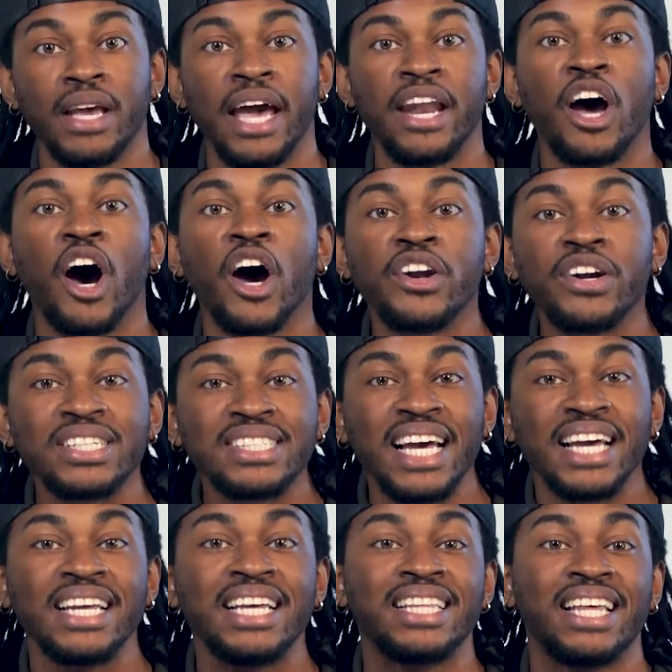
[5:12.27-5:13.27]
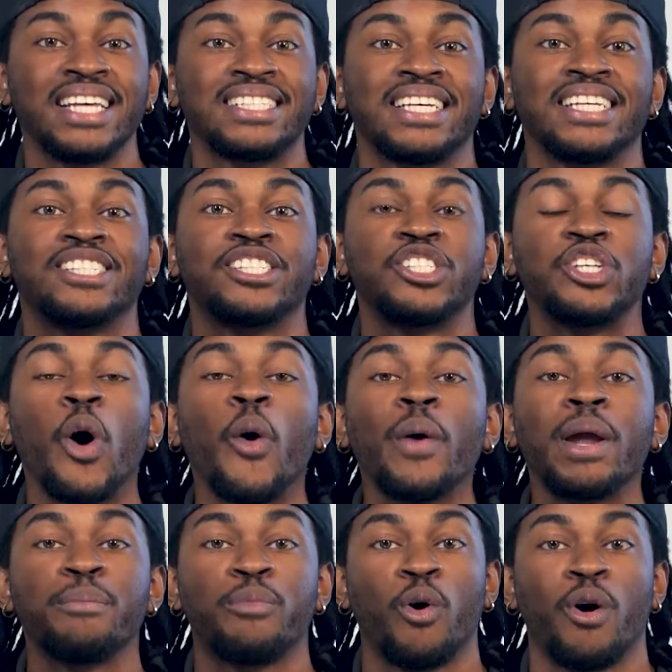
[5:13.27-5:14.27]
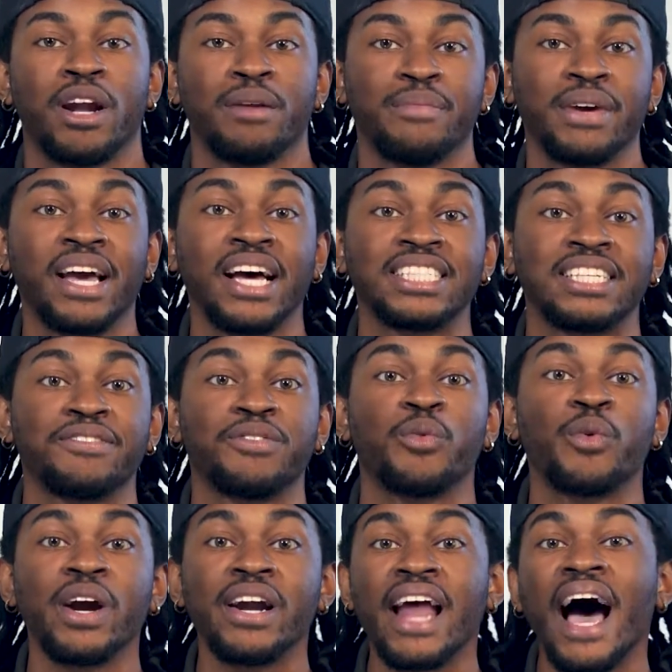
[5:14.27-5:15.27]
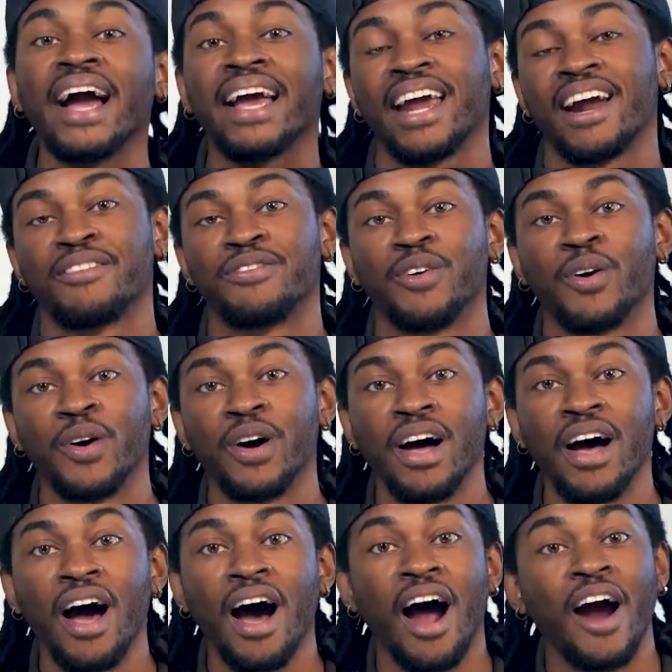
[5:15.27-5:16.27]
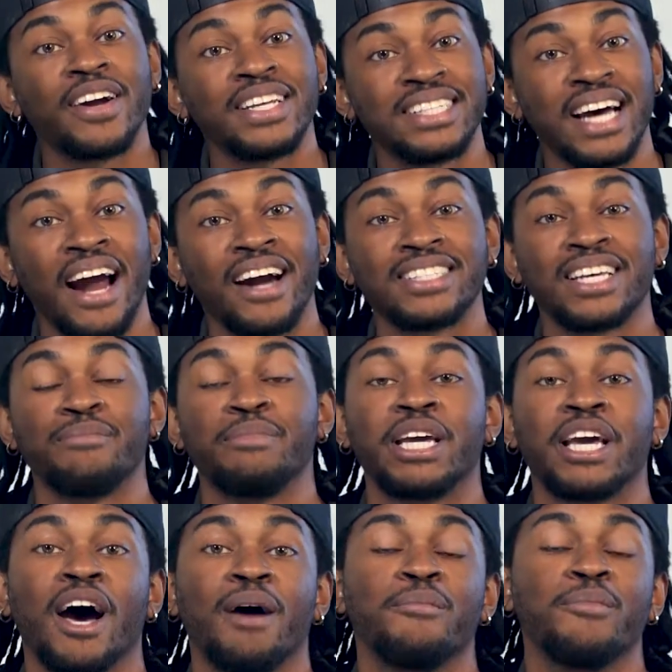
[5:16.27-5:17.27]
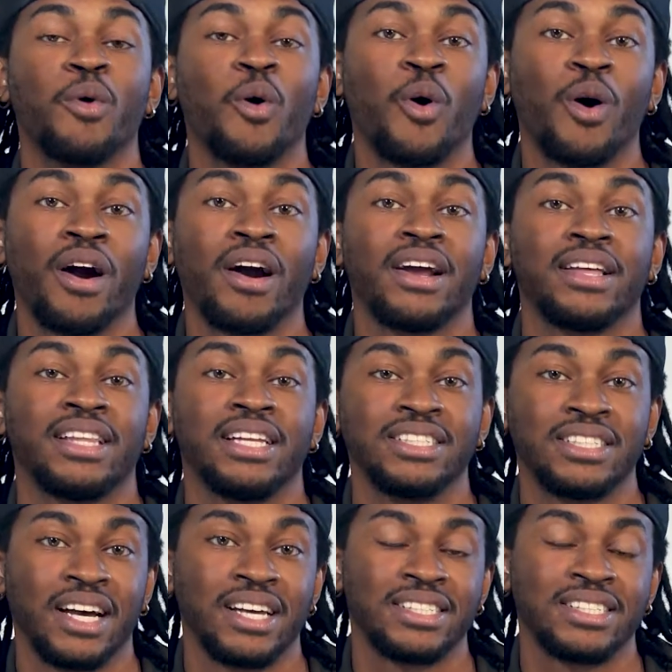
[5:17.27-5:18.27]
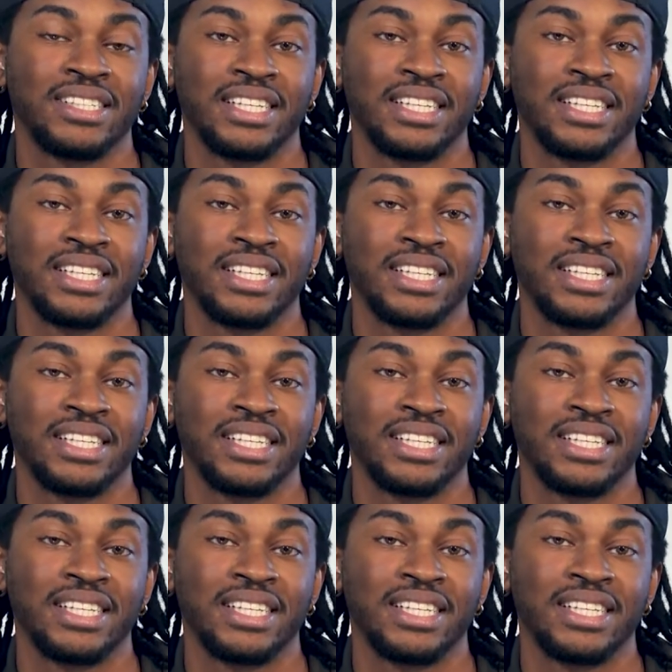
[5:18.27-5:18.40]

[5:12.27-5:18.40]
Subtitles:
And understanding this is so important because if we're not careful, our desires can become more than just